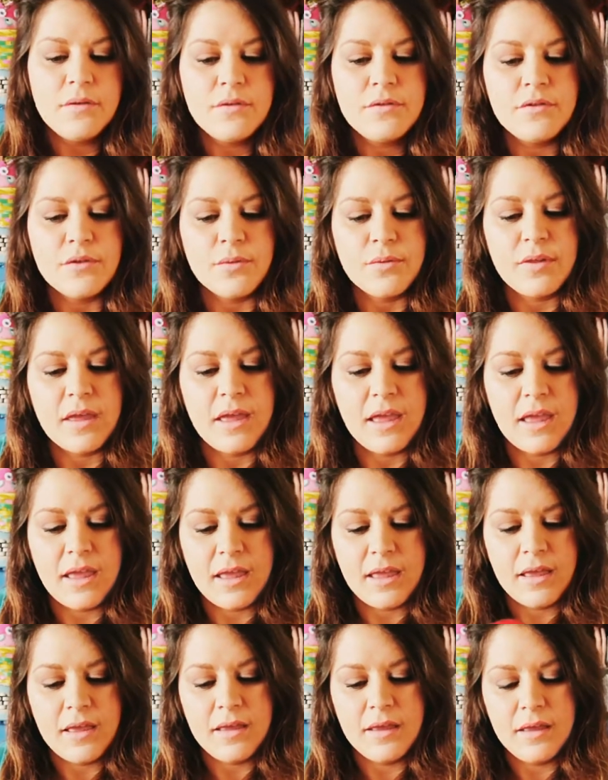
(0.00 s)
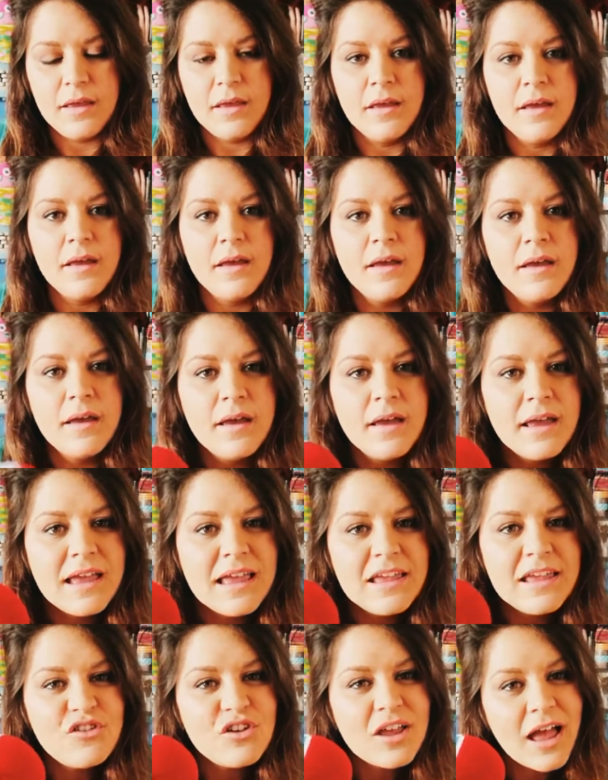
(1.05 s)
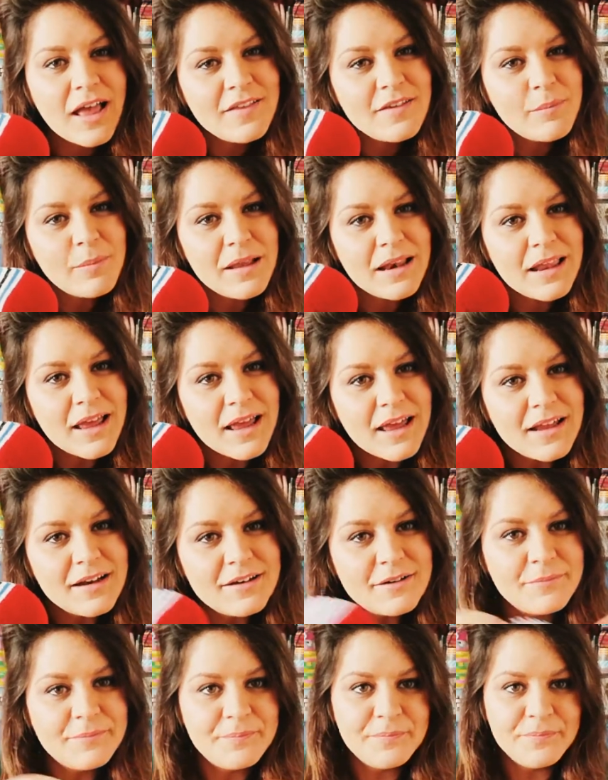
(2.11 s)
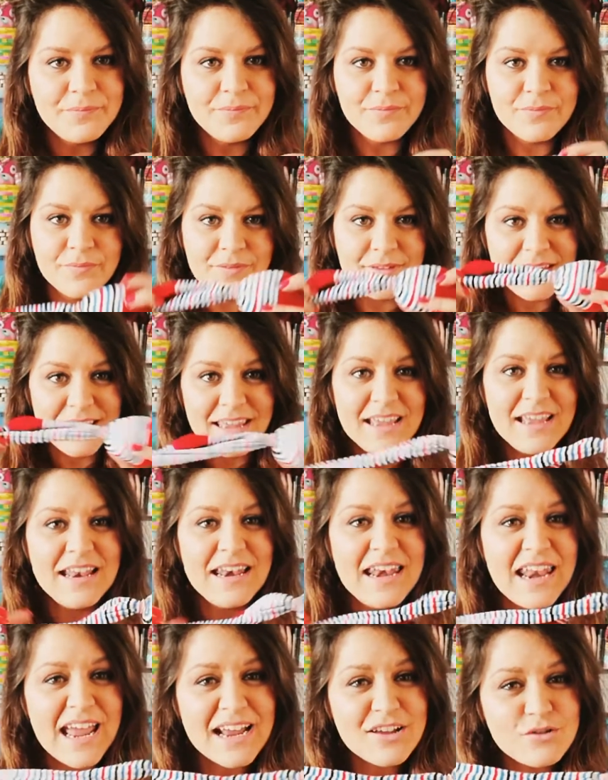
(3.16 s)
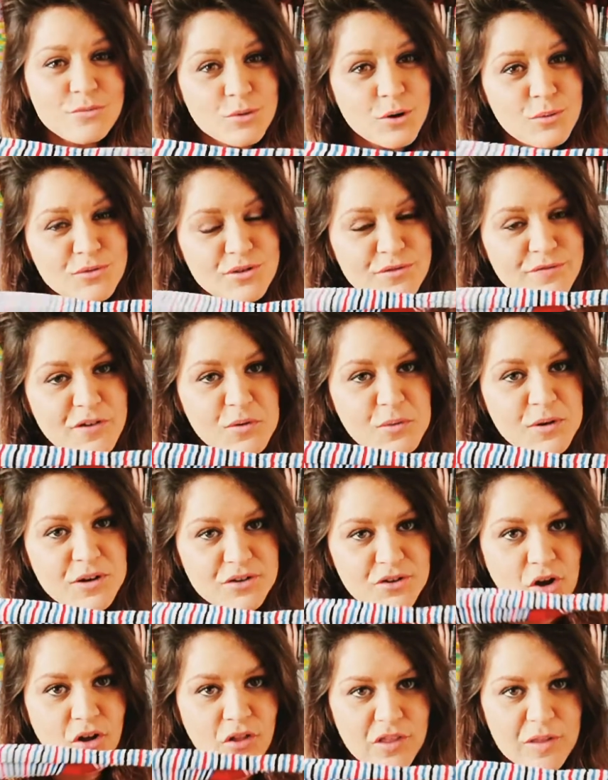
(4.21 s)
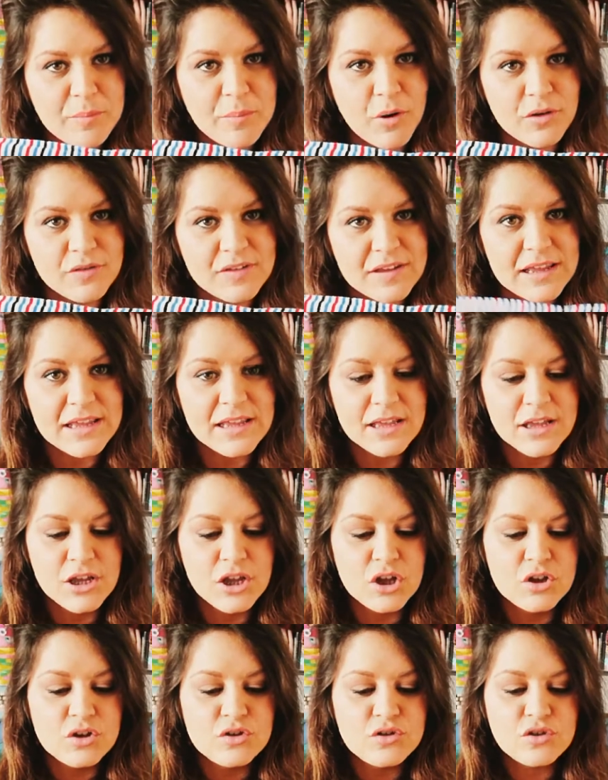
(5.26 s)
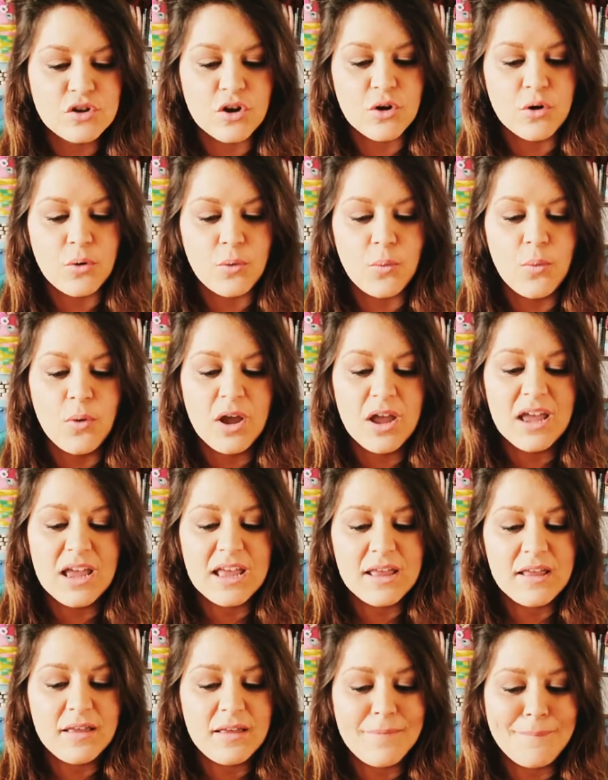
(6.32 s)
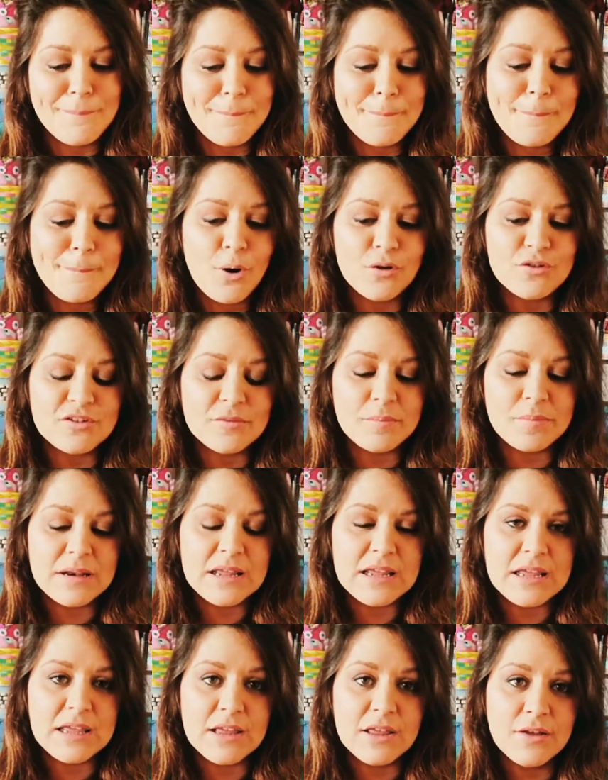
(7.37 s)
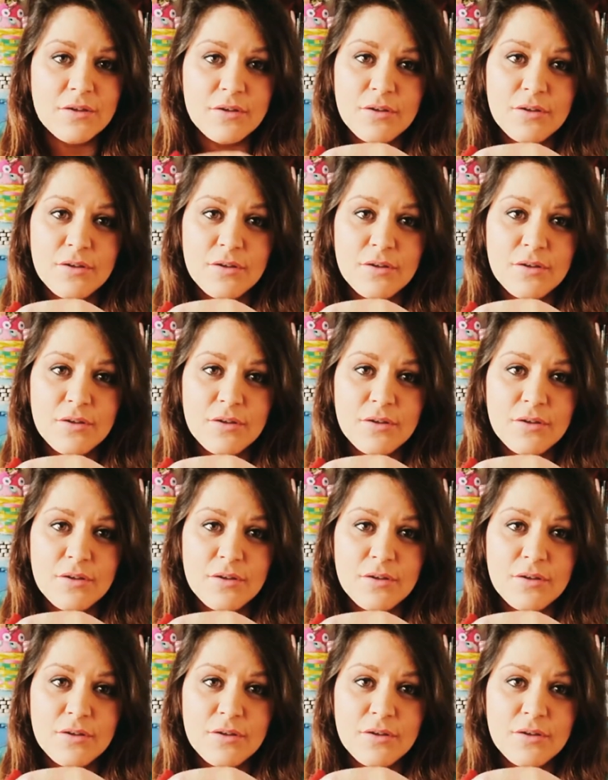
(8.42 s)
So there is your caterpillar head. Next we're going to focus on the body, so possibly